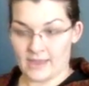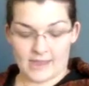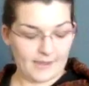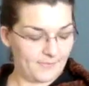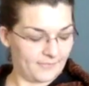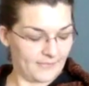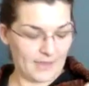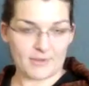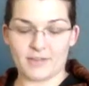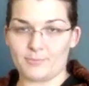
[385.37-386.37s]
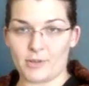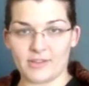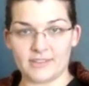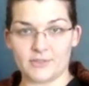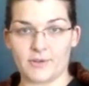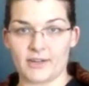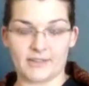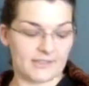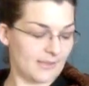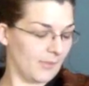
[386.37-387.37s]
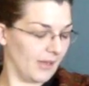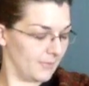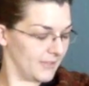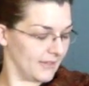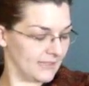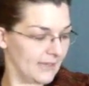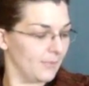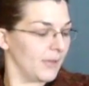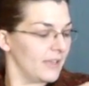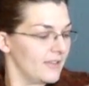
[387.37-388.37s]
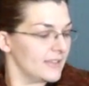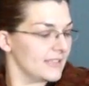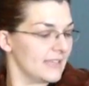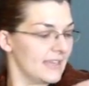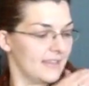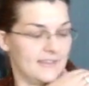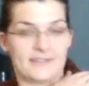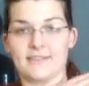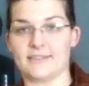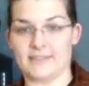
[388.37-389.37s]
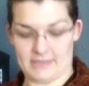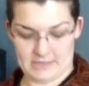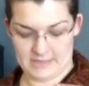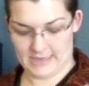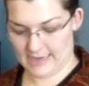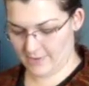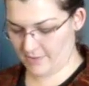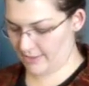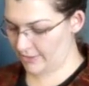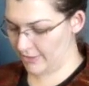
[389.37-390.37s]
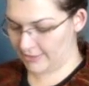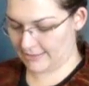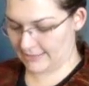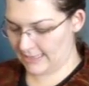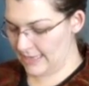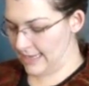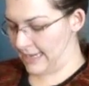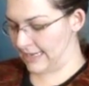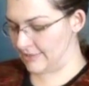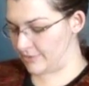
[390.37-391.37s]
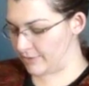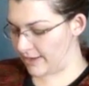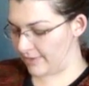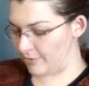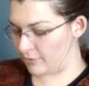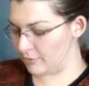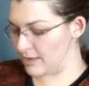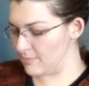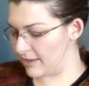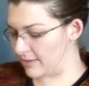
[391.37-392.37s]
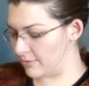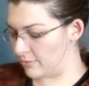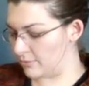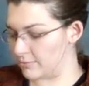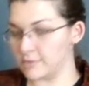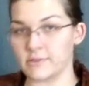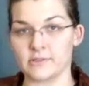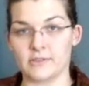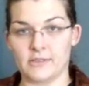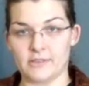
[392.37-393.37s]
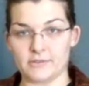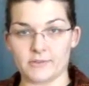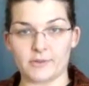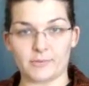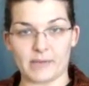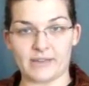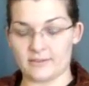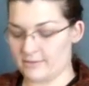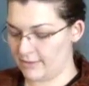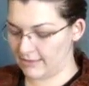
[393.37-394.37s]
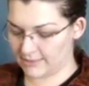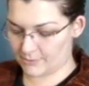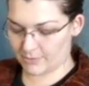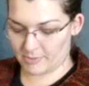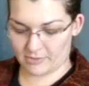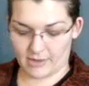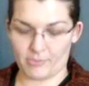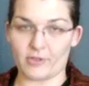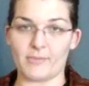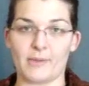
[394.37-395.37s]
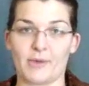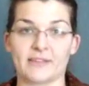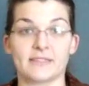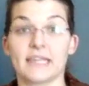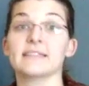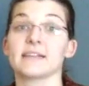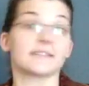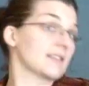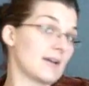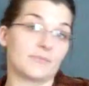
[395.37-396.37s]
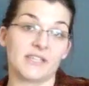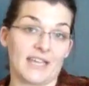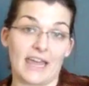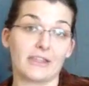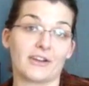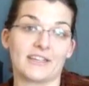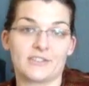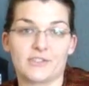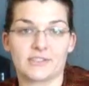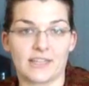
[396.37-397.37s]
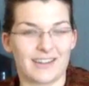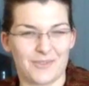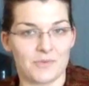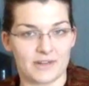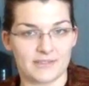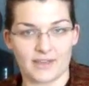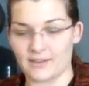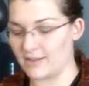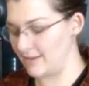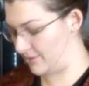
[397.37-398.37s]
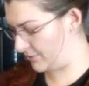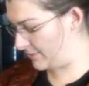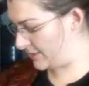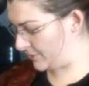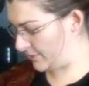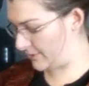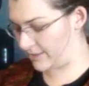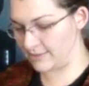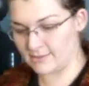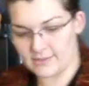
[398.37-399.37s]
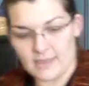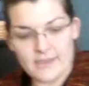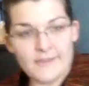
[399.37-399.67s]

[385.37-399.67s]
um, I'm not pulling too hard because the bottom's tucked in, but you can see this is how it looks. I do have three buttonholes, so it'll button, the last one will be right below my bust. It does come together, it's just I don't want to tug on it too much, so this is,